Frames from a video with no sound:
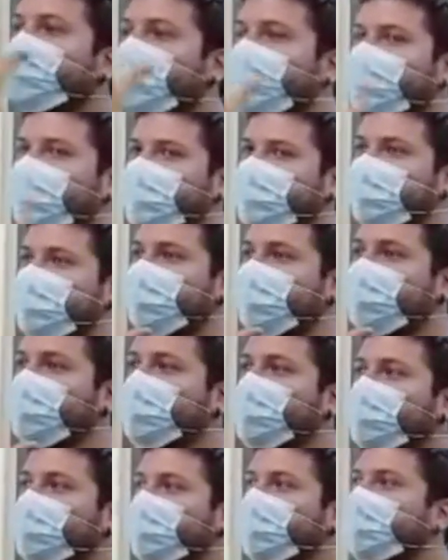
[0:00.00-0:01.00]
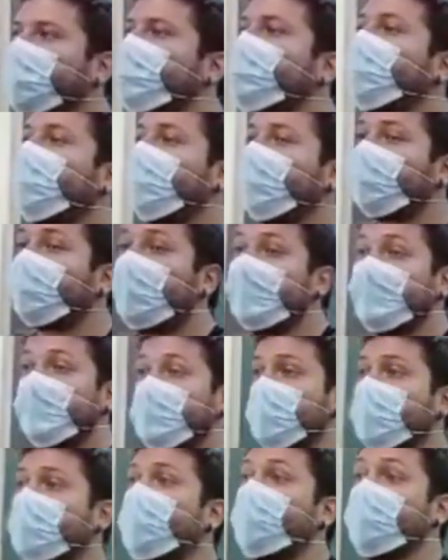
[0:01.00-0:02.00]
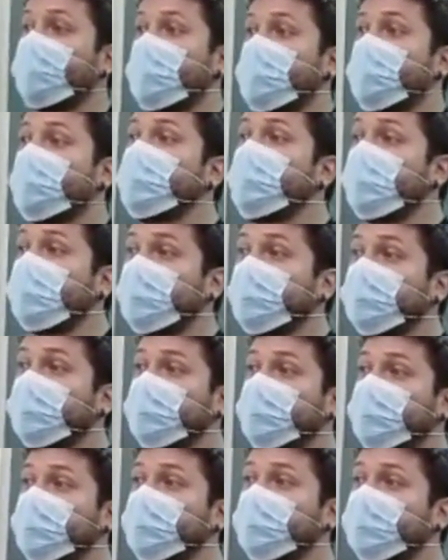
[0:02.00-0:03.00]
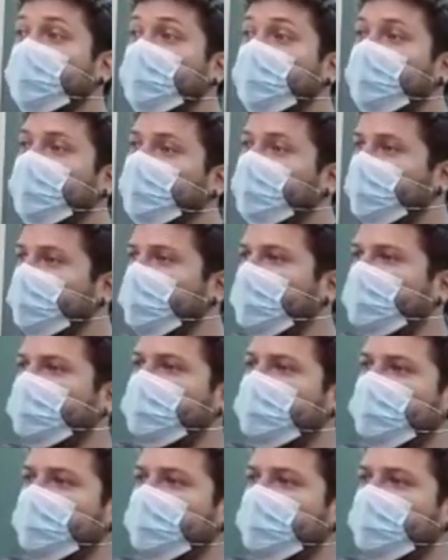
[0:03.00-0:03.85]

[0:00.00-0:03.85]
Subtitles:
presentation, the name of your partner. Yes?